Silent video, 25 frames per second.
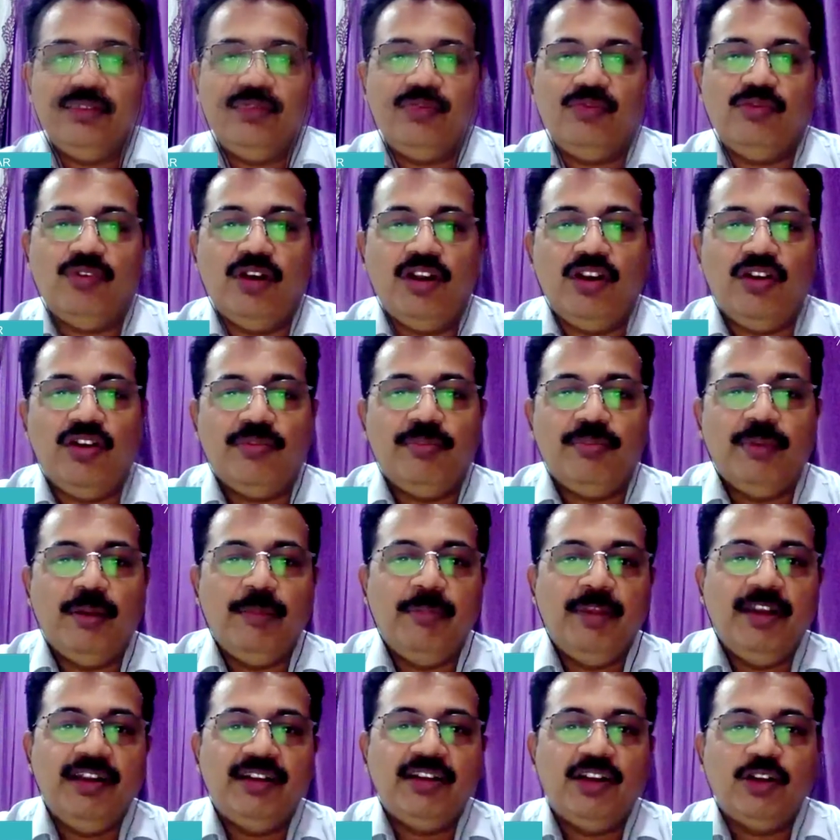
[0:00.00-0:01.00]
One of my
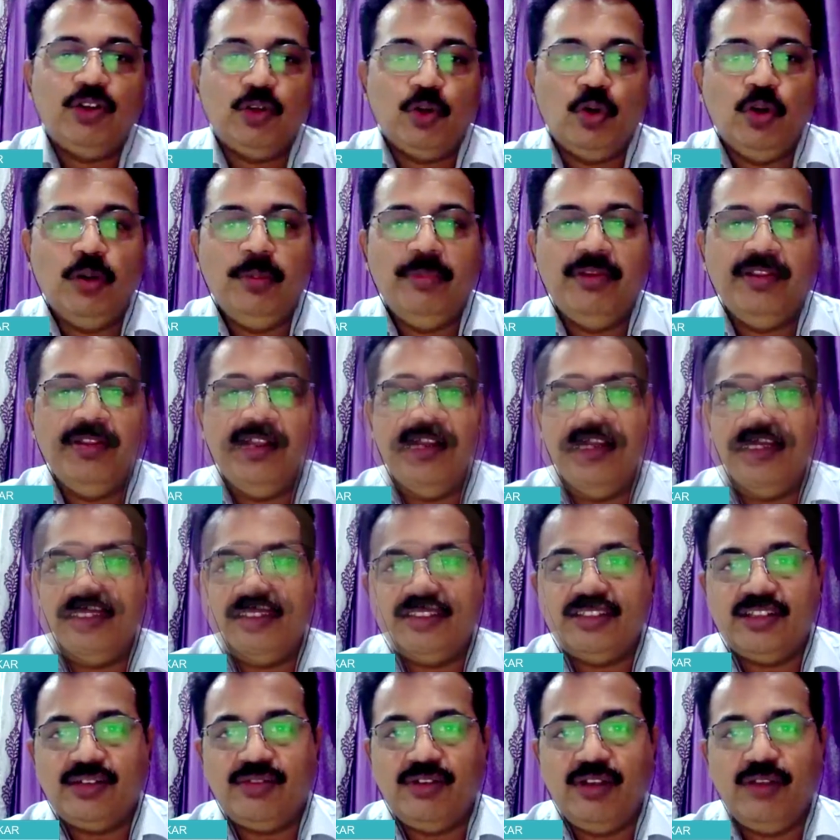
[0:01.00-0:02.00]
mentors told me that
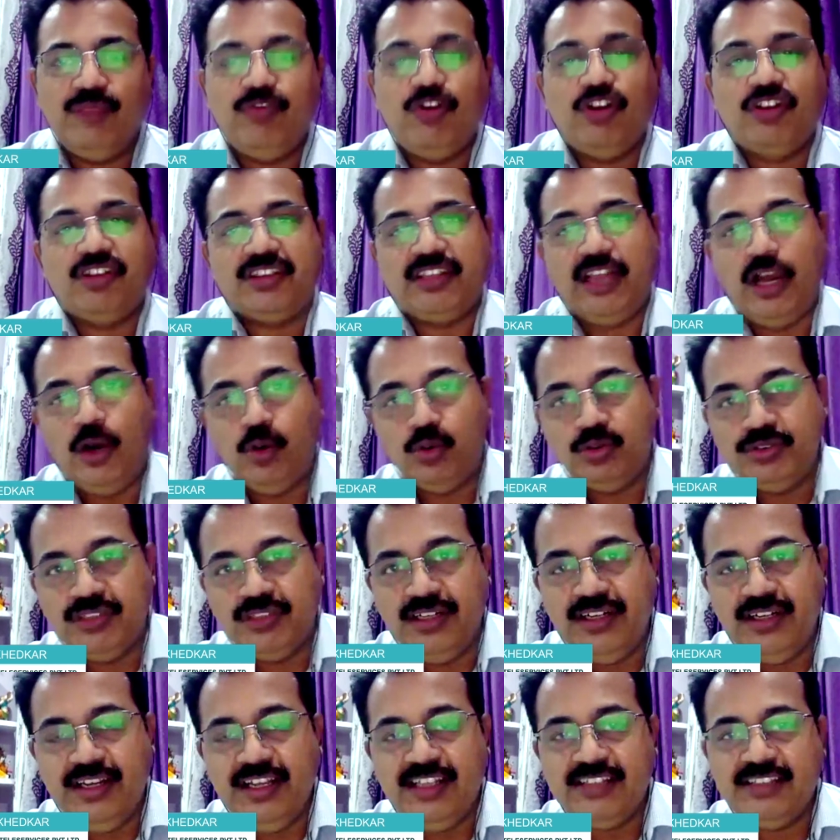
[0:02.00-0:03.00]
survive for
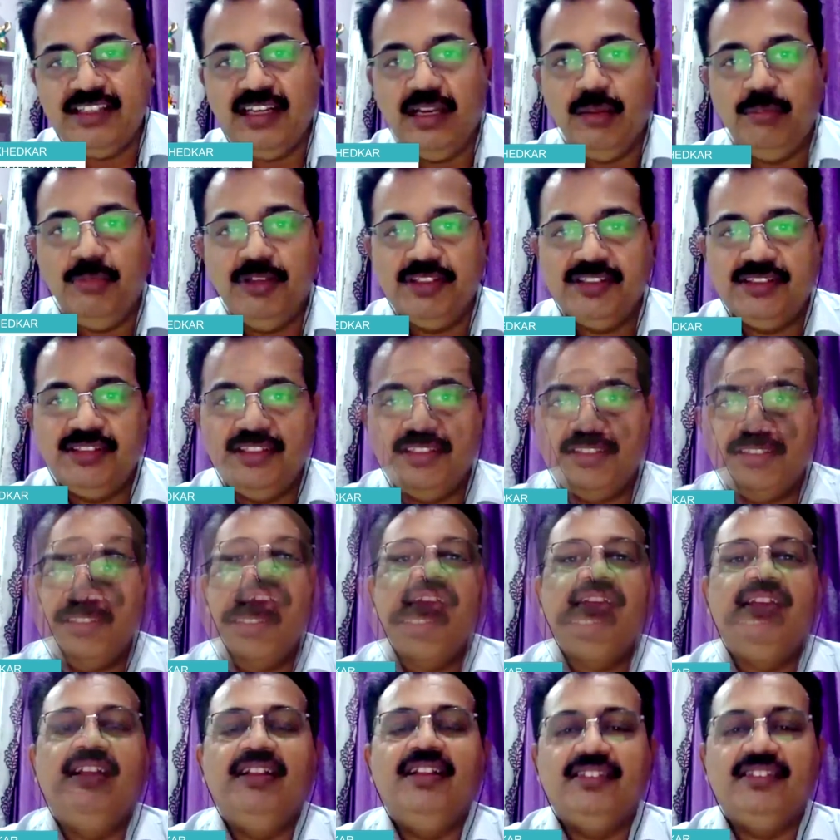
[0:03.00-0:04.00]
1,000 days in a business,
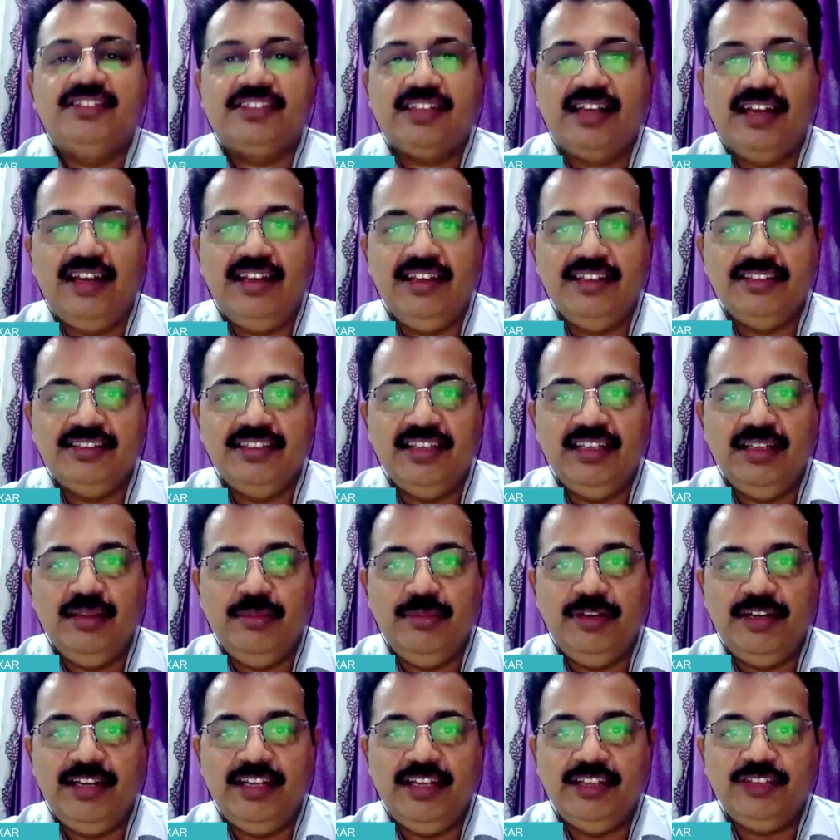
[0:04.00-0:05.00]
then sky is the
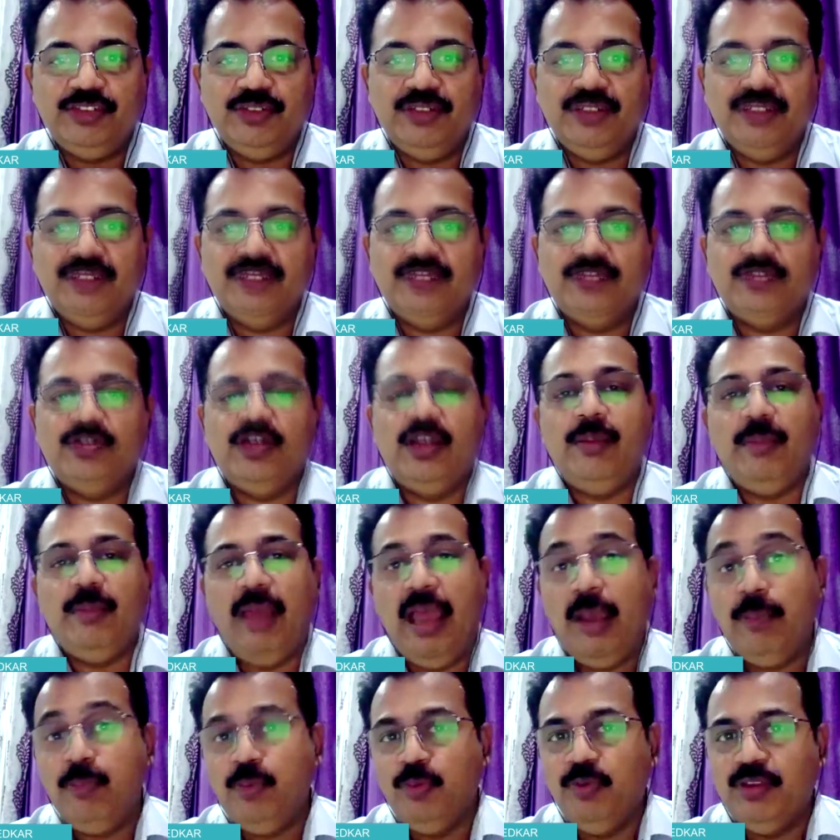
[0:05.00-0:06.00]
limit actually. So I'm
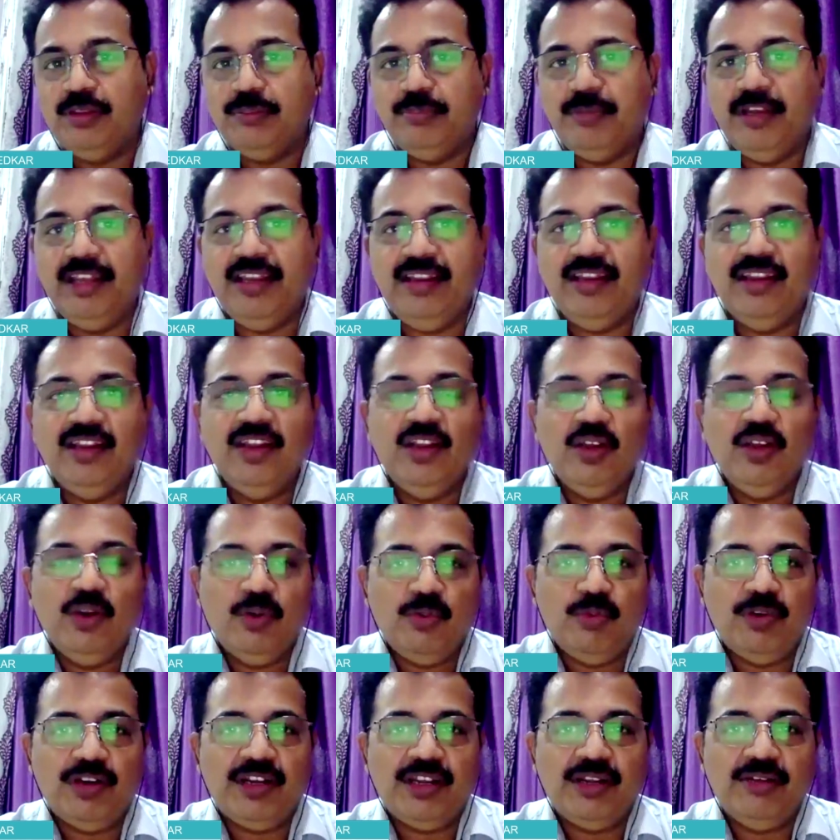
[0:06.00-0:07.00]
happy with my
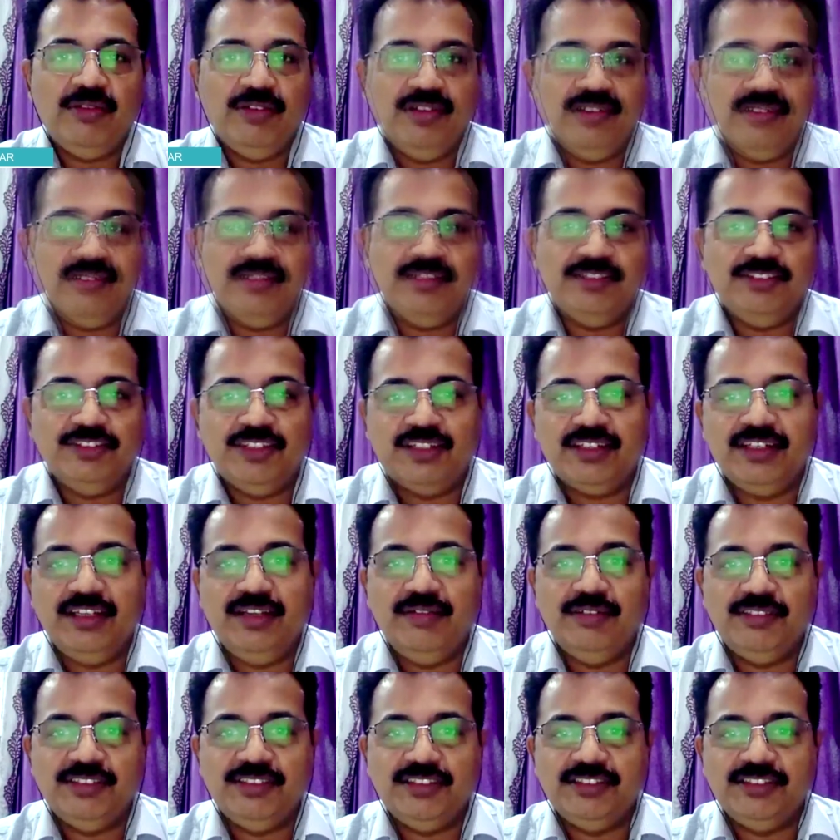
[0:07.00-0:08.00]
whatever
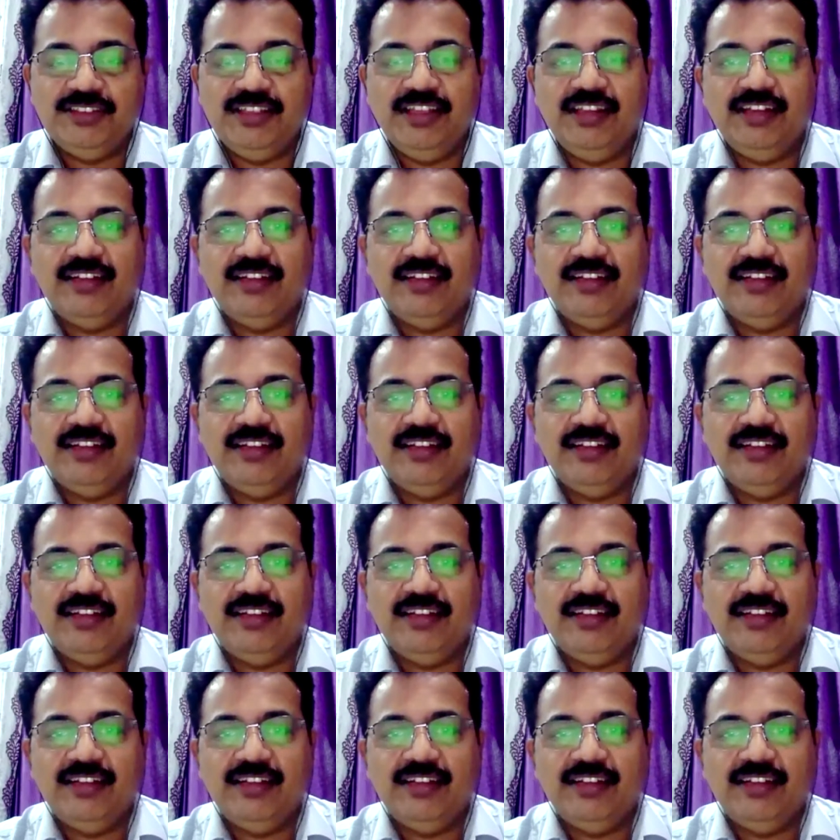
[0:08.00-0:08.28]
journey which is there.